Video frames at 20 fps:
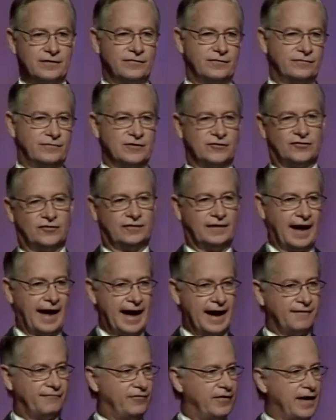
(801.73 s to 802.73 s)
The
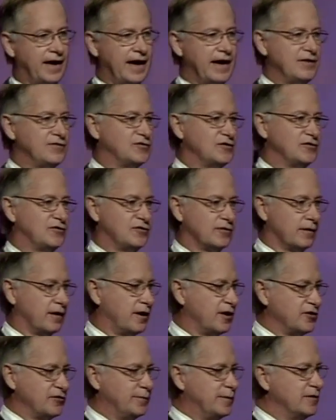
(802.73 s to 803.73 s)
staff, the agents, their
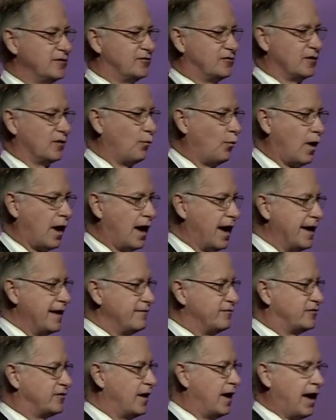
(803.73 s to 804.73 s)
husbands, their
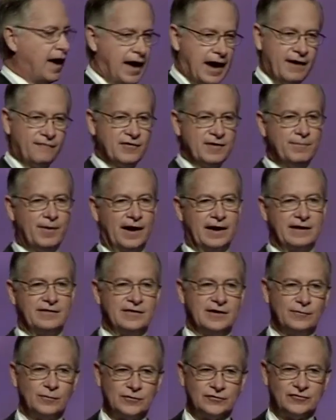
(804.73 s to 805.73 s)
wives, everybody
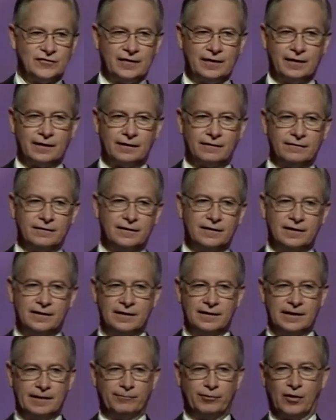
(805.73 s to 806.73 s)
that was there
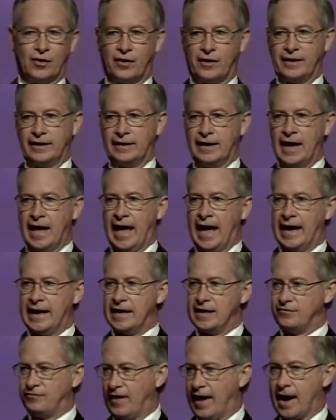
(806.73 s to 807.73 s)
applauded. And
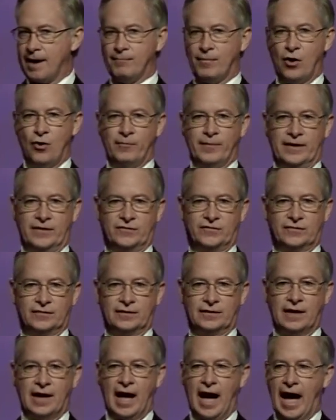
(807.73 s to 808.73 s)
at that moment,
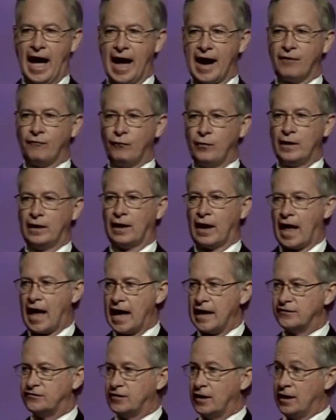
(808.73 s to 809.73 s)
I
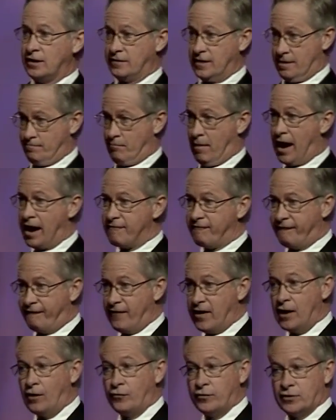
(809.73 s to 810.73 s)
realized that my
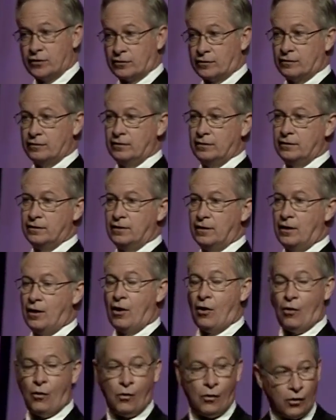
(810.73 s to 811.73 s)
failure
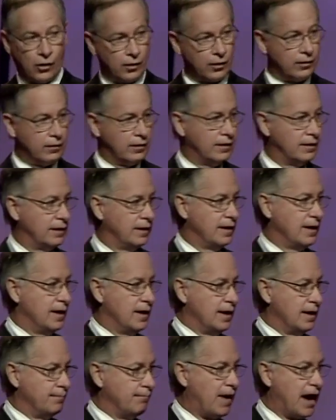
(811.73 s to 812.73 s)
or
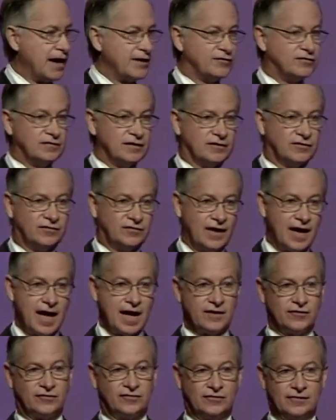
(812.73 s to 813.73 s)
my
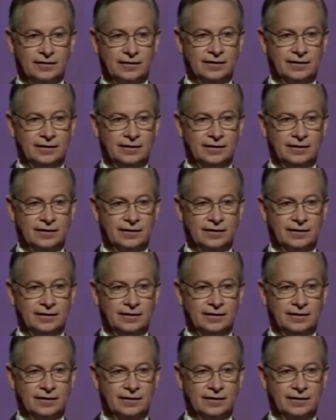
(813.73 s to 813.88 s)
success